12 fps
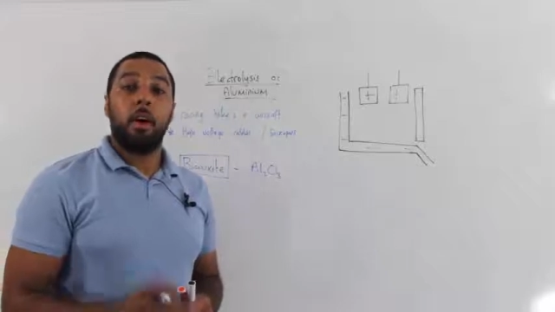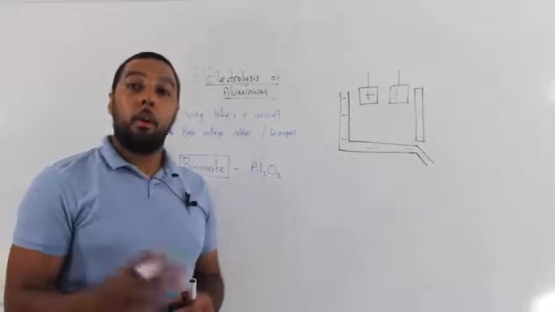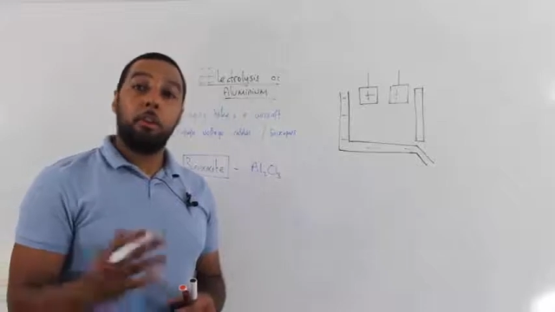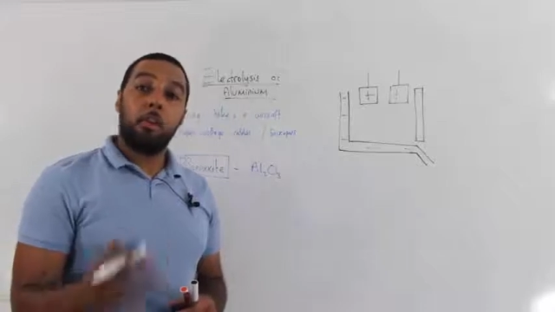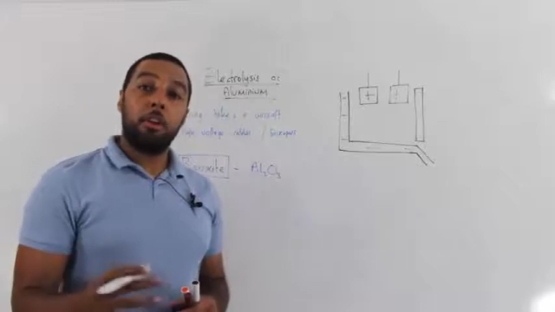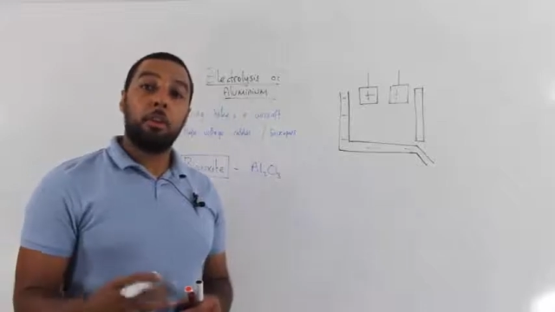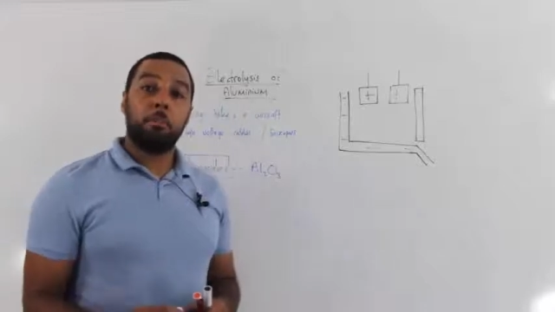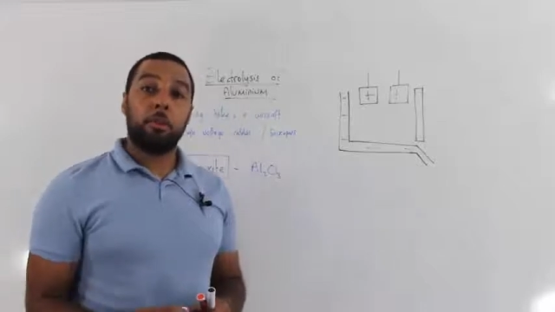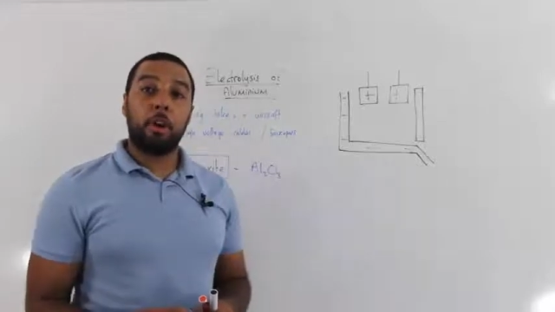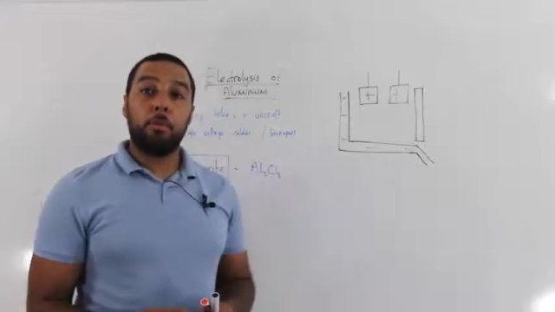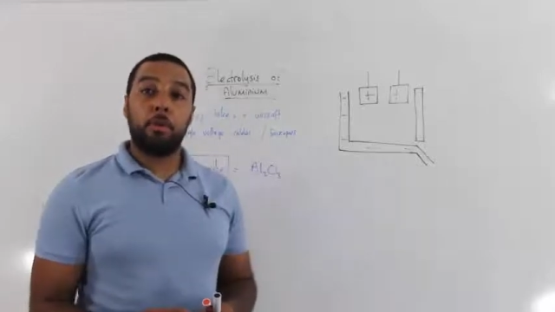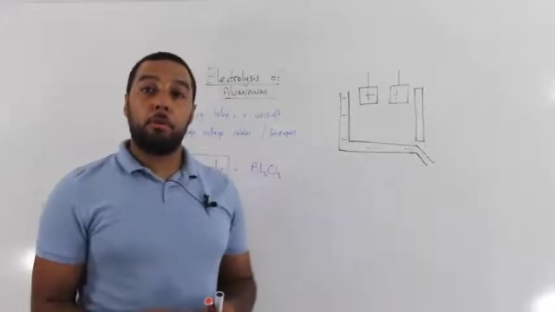But one of the
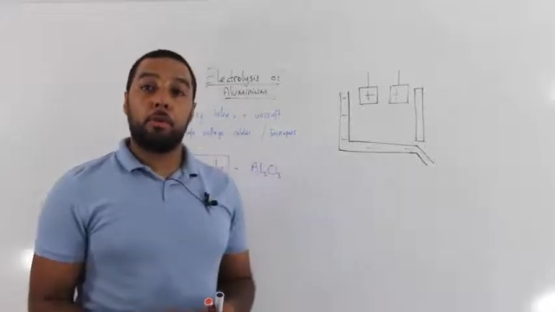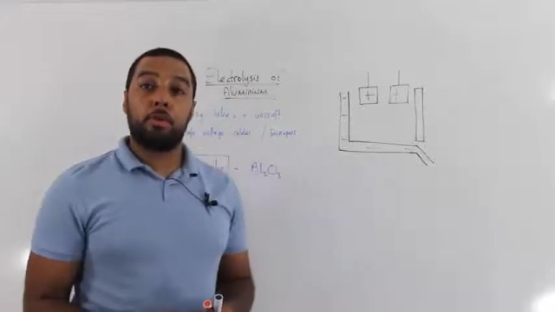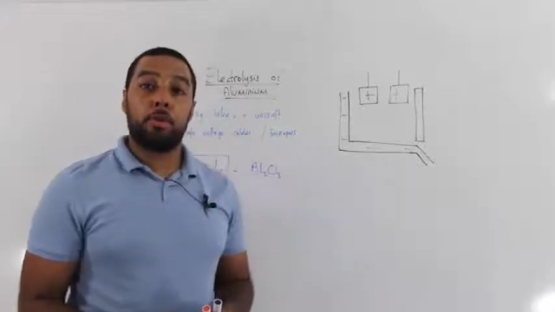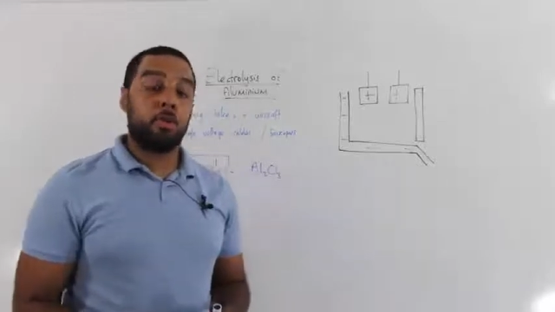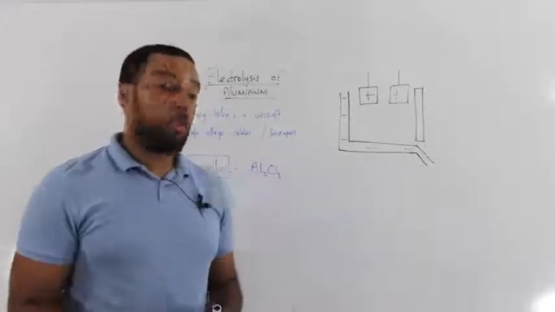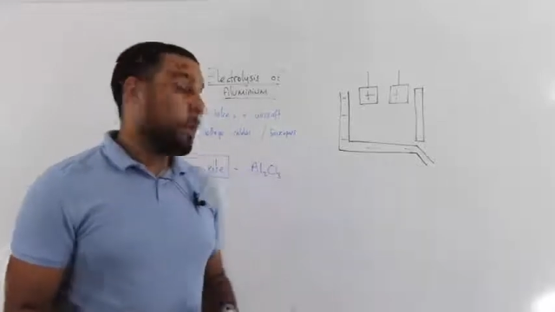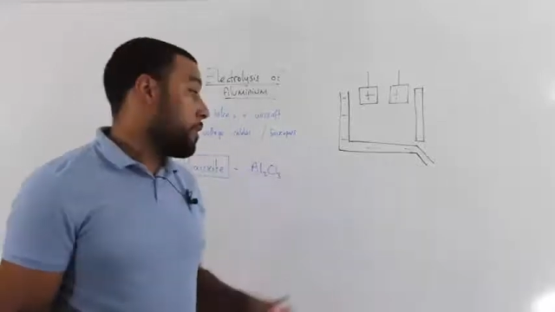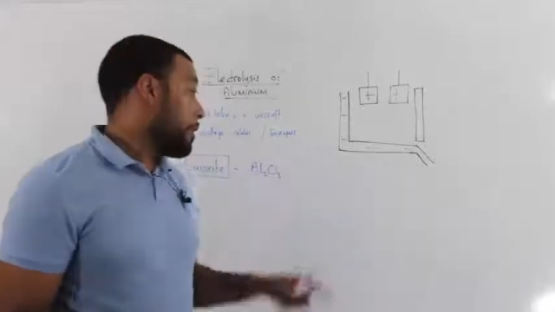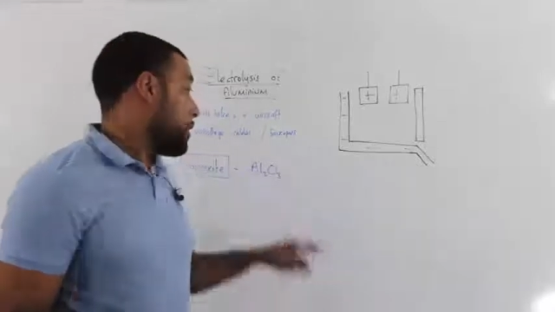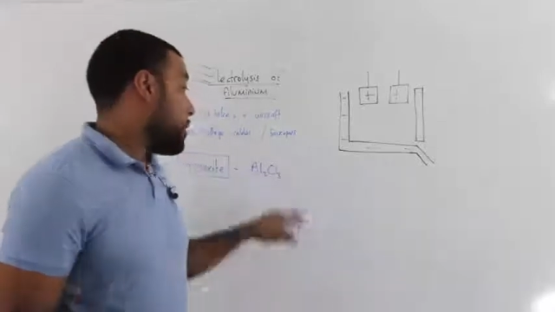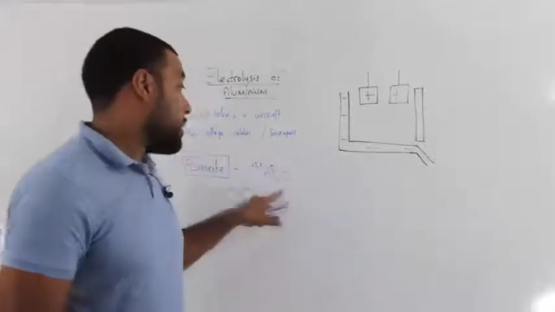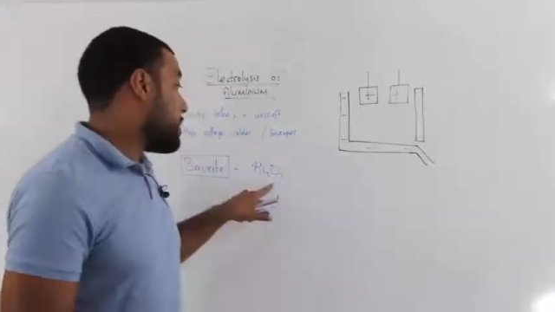problems
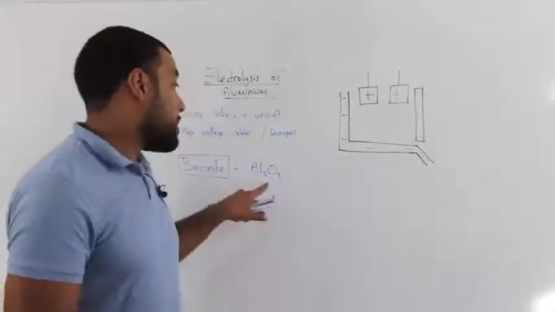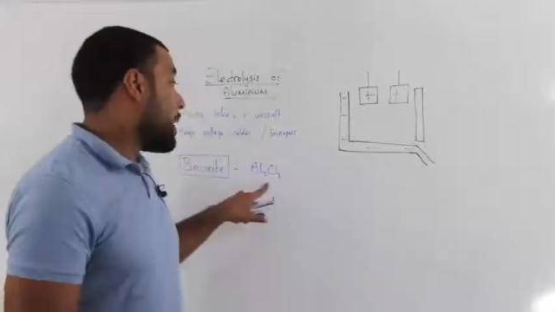with this